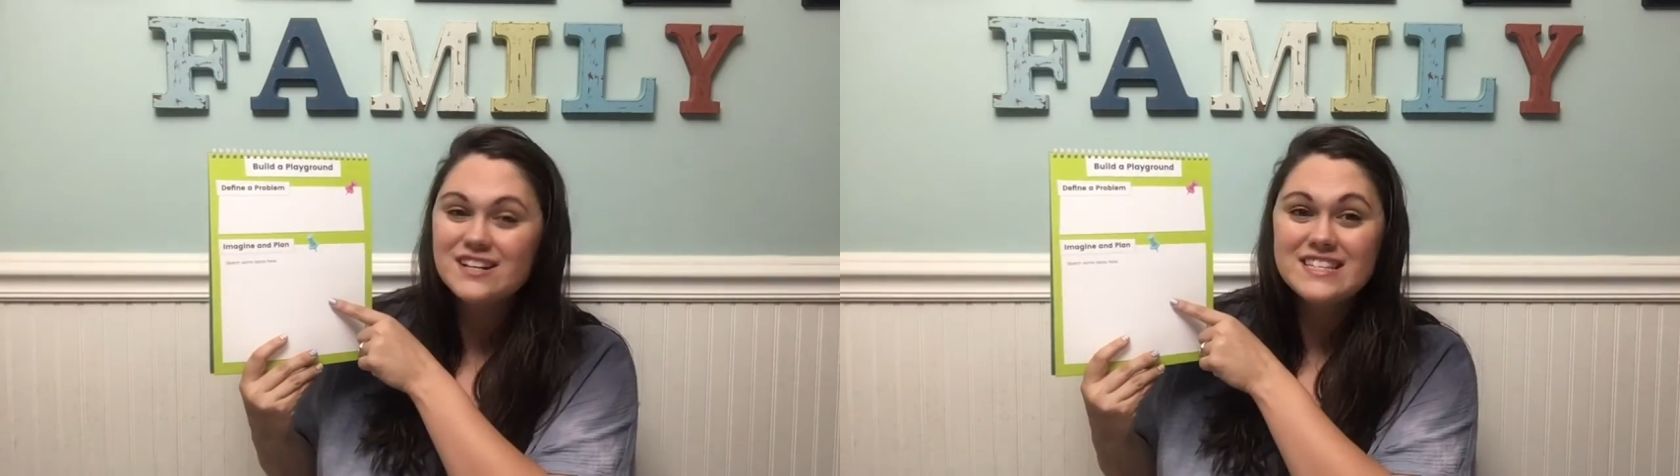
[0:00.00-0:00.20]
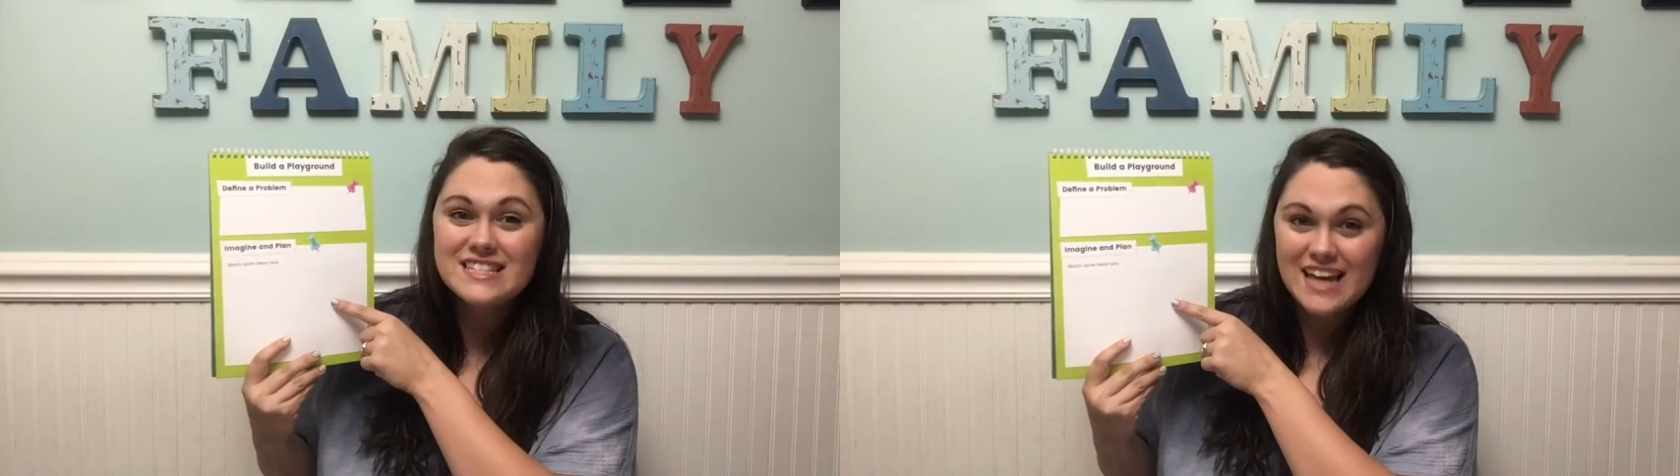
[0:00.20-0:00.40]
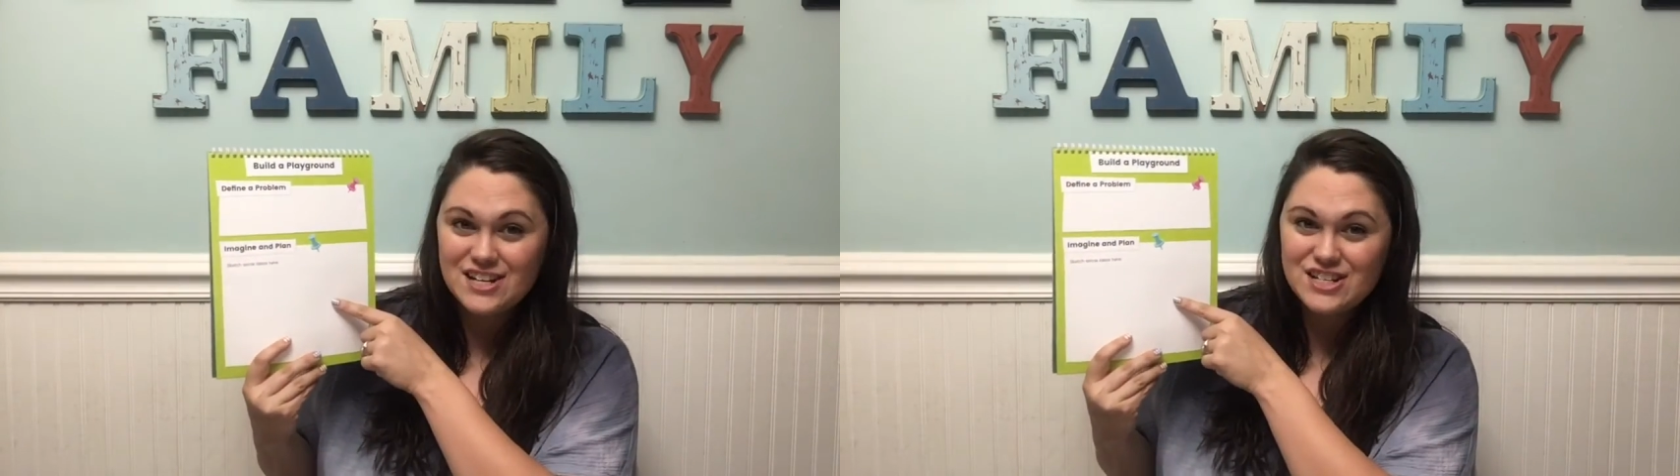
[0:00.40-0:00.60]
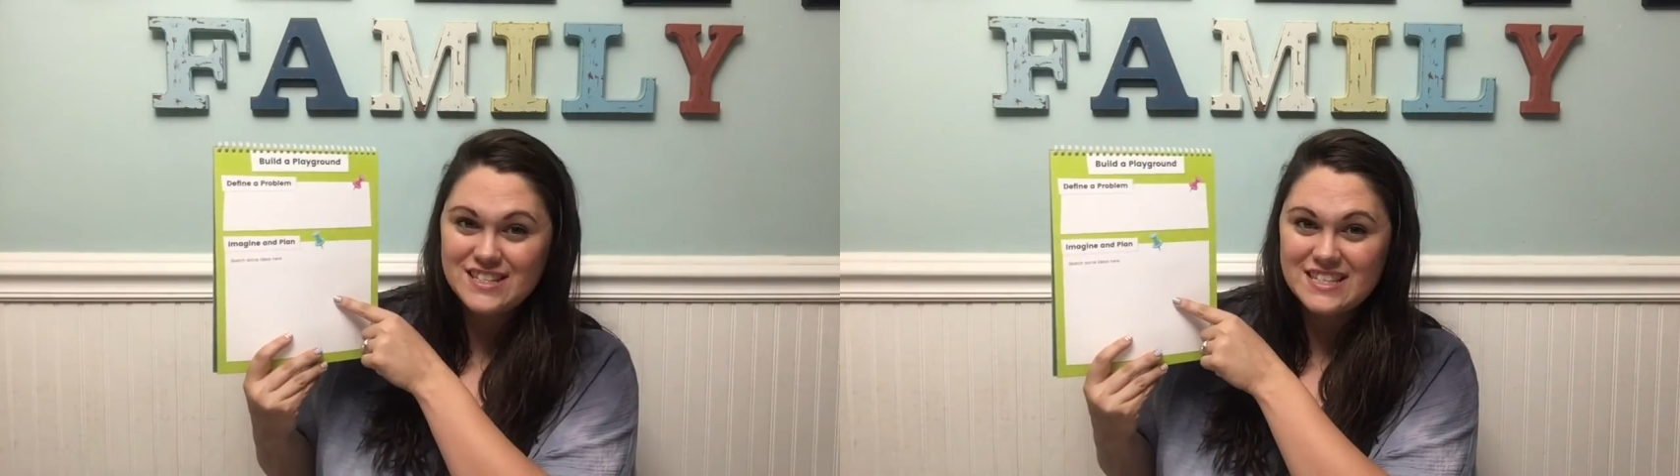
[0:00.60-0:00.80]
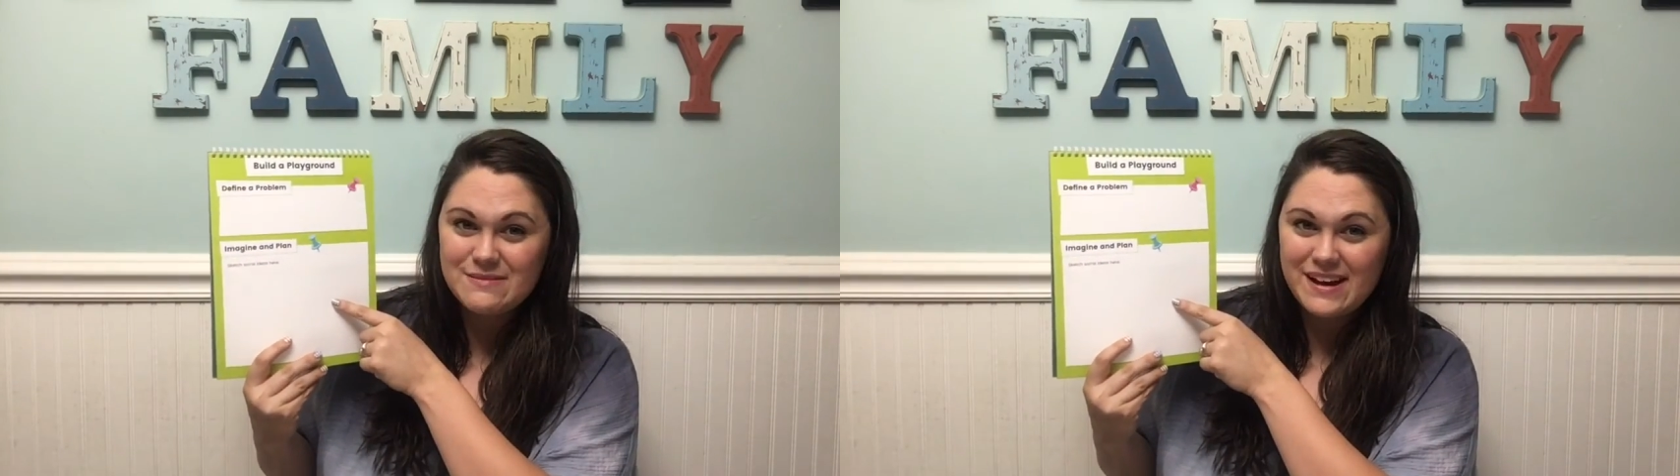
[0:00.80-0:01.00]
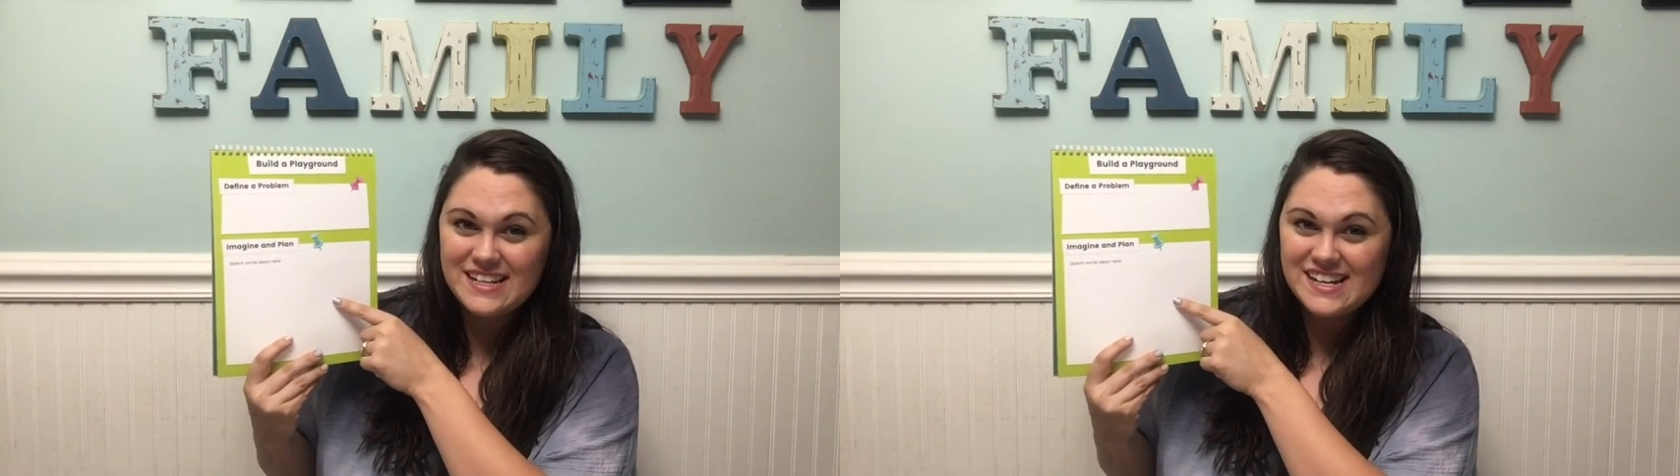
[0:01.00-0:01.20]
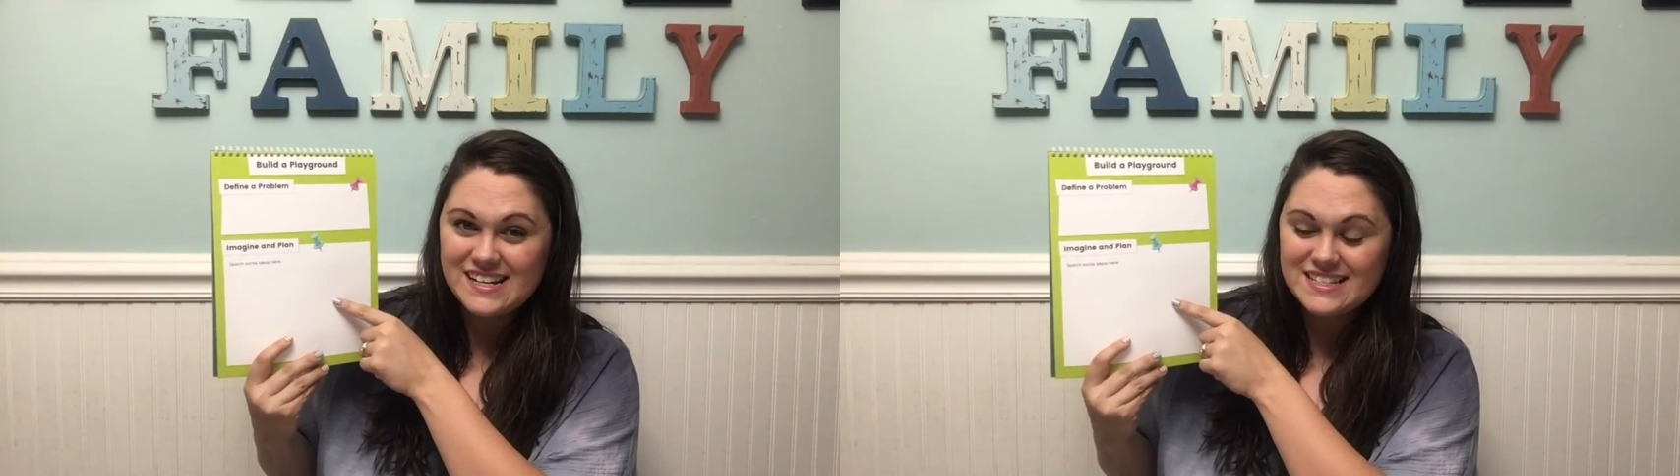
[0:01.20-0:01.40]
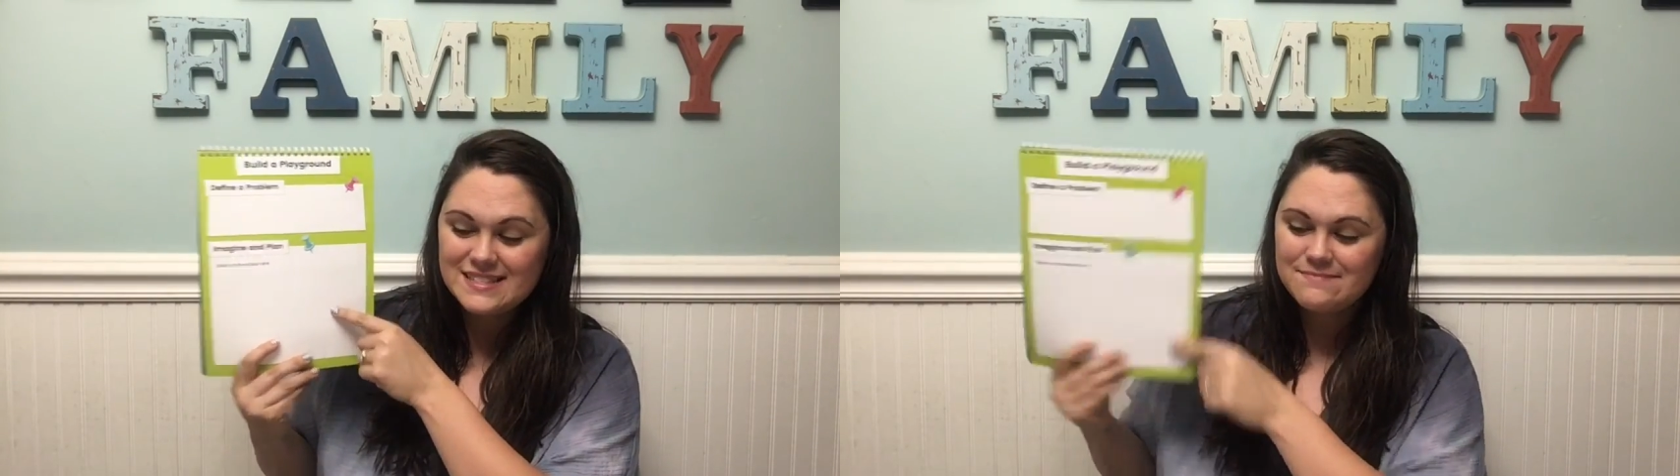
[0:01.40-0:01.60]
sketching some ideas.